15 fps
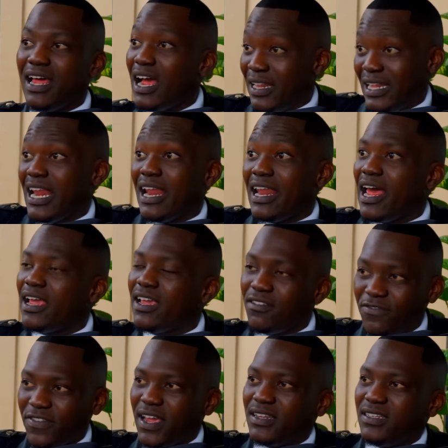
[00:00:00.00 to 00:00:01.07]
Angkala na, in
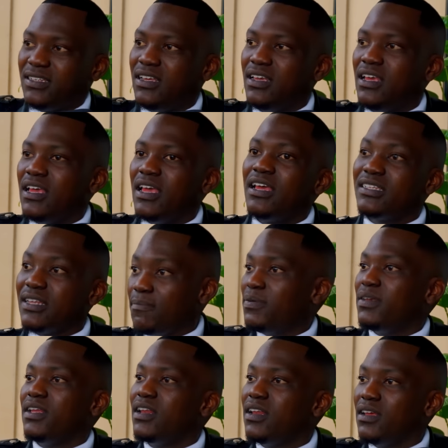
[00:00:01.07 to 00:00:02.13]
fact, it's
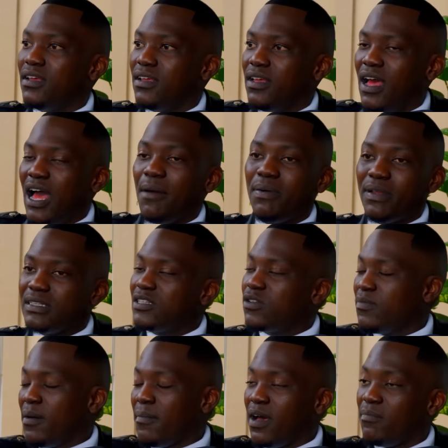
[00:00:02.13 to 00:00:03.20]
appeal up
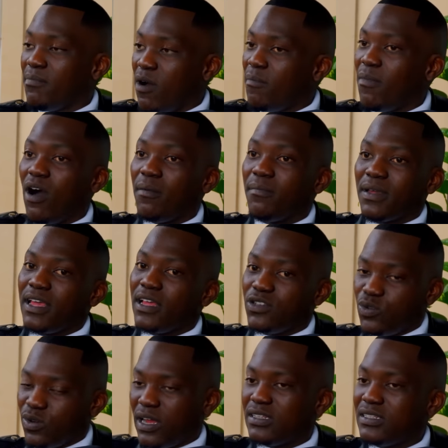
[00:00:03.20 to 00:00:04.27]
until my mom
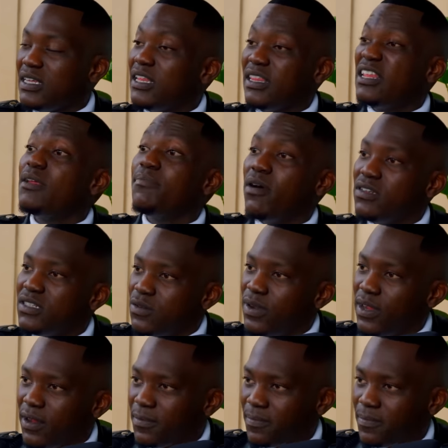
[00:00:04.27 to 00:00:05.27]
took us in and then he passed away.